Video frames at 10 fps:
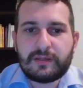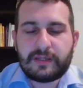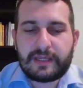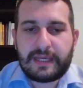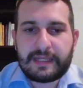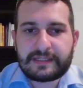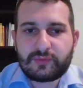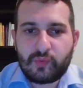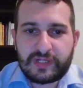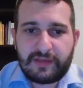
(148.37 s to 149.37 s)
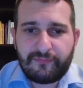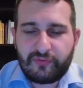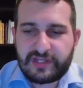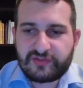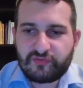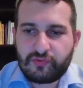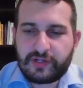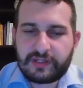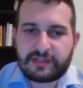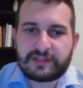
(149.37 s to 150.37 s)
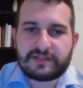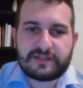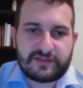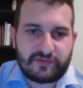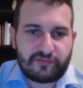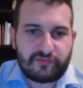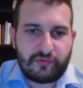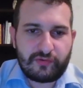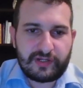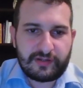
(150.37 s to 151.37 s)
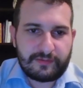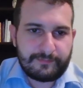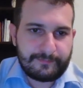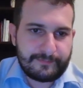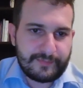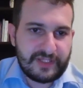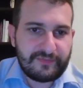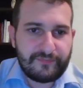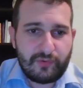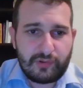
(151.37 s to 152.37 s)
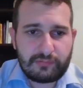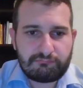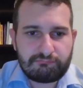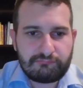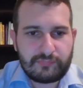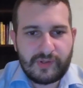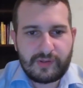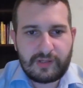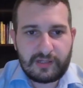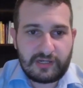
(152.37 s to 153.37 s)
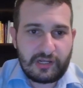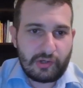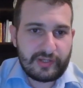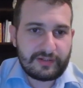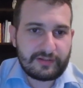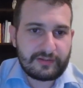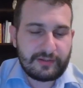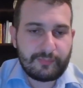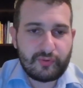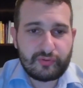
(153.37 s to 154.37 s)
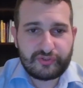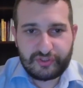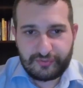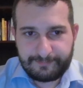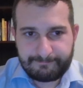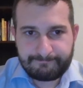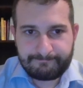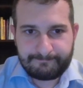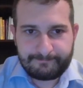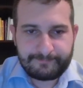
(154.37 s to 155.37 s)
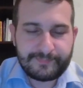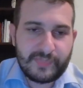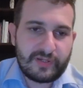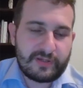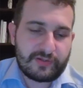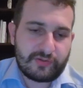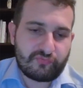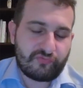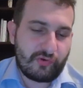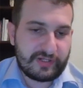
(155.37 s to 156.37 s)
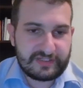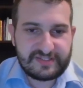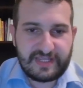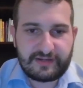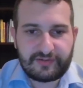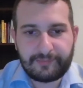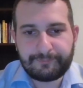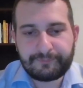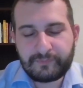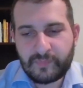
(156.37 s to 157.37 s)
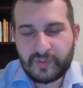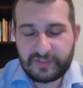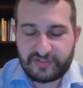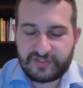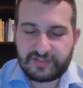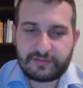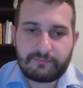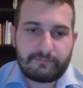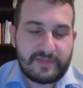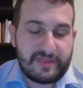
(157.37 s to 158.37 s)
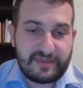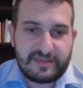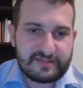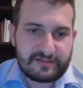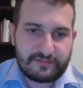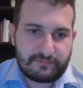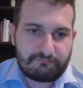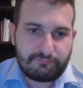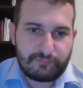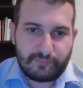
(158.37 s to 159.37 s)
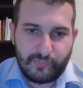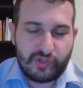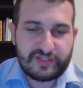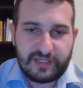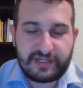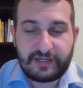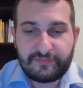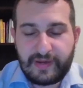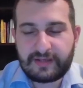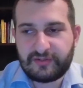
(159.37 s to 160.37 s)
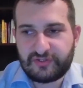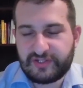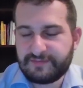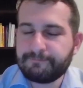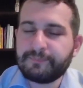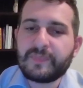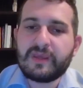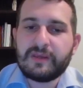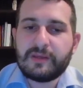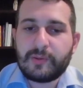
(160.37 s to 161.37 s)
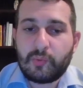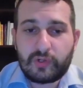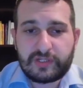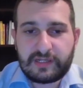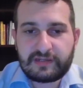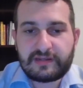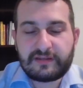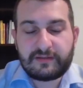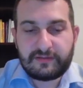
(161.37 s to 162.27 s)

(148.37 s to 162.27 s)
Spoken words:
And what f3 is doing is it's controlling e4, allowing a push, controlling the center. These points are the advantages. What are the